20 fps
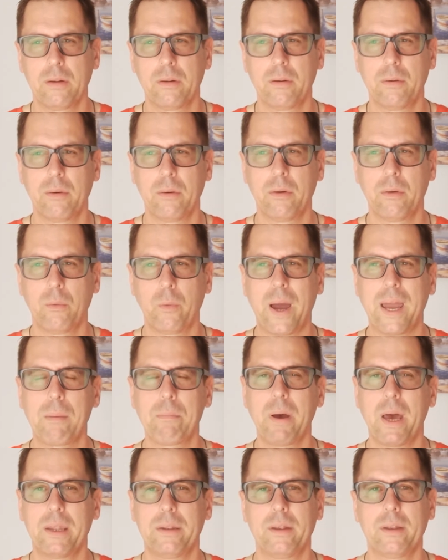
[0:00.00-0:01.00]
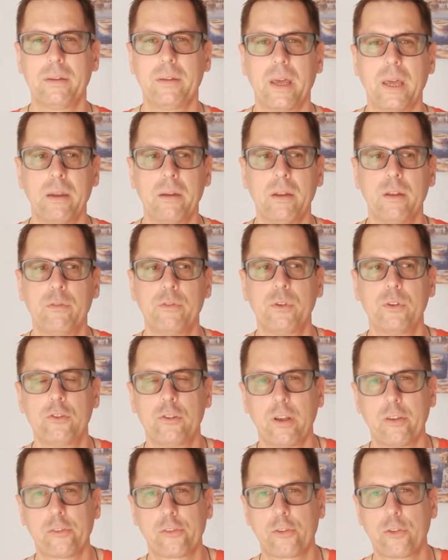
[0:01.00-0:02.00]
way better than if you
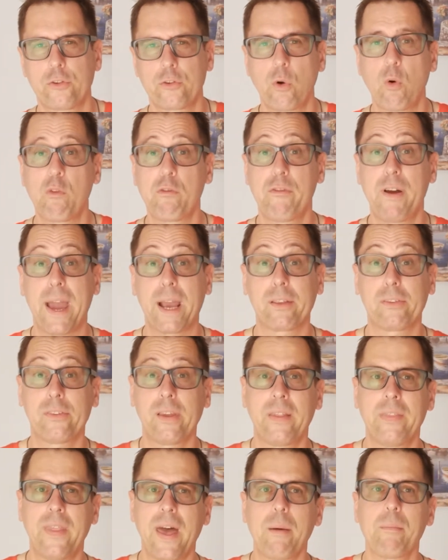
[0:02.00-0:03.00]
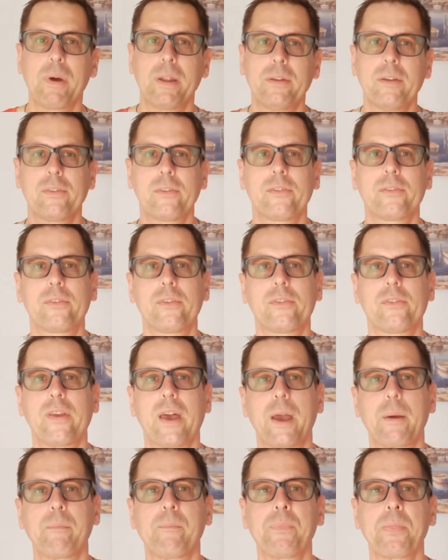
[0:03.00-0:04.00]
just throw facts at them. And this is the
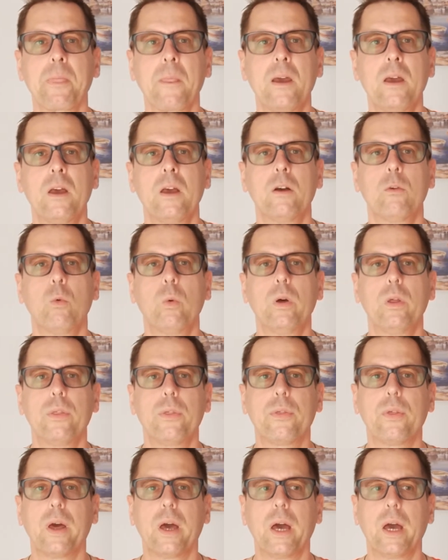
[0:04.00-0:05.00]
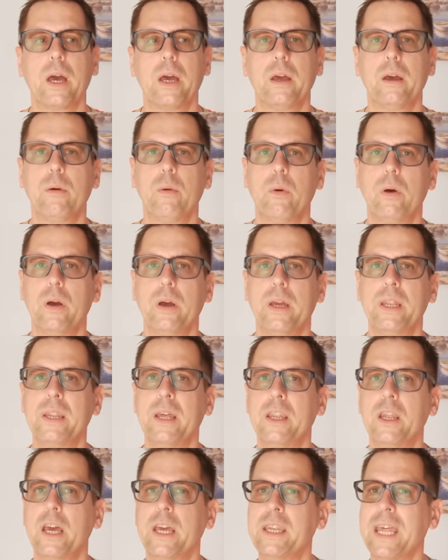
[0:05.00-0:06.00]
same with
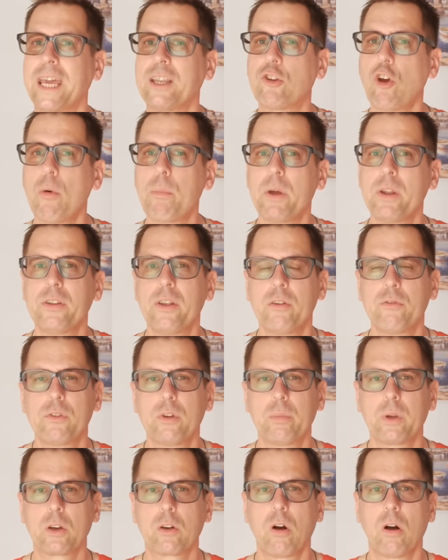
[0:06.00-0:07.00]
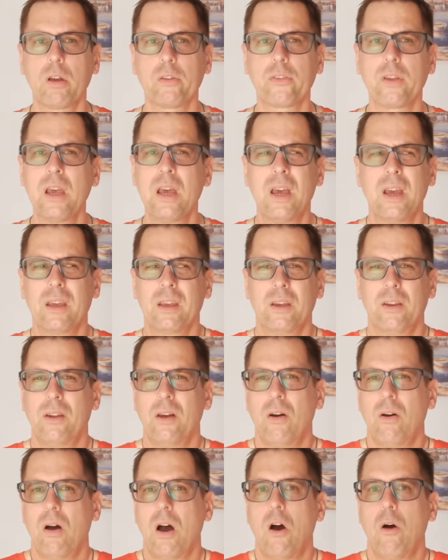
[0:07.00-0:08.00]
in a job interview, because you
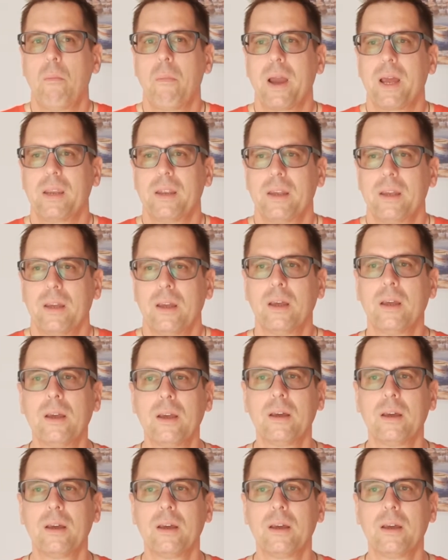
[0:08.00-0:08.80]
know how many